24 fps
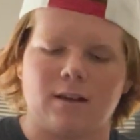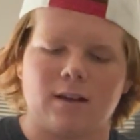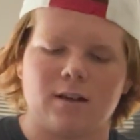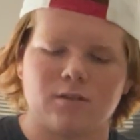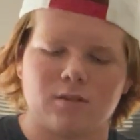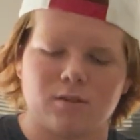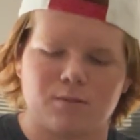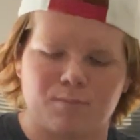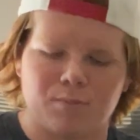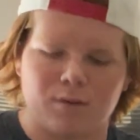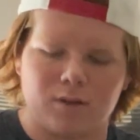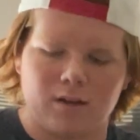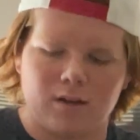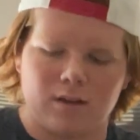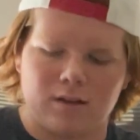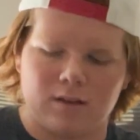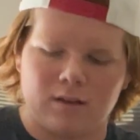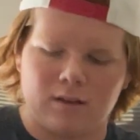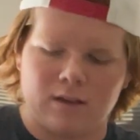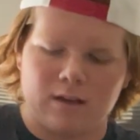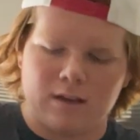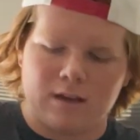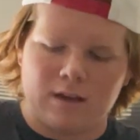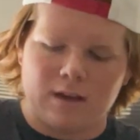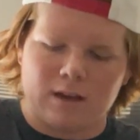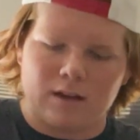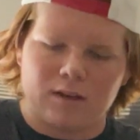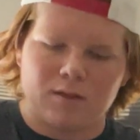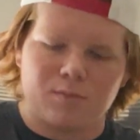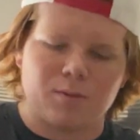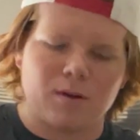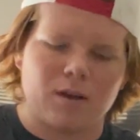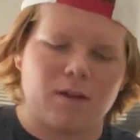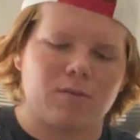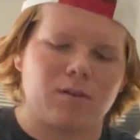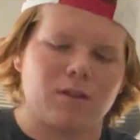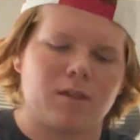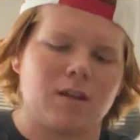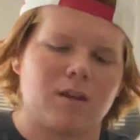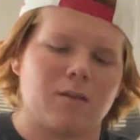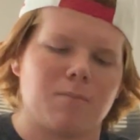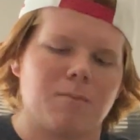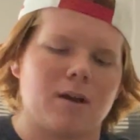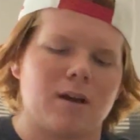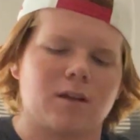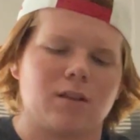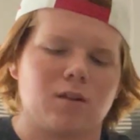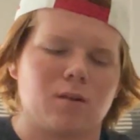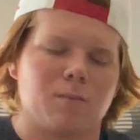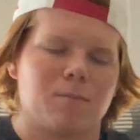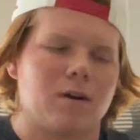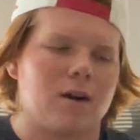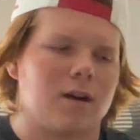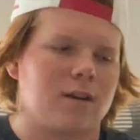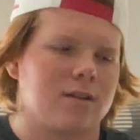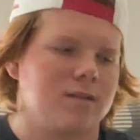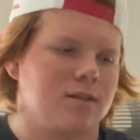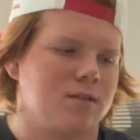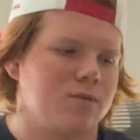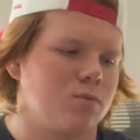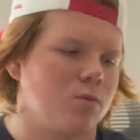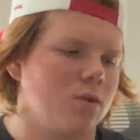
I just put everything back in their boxes.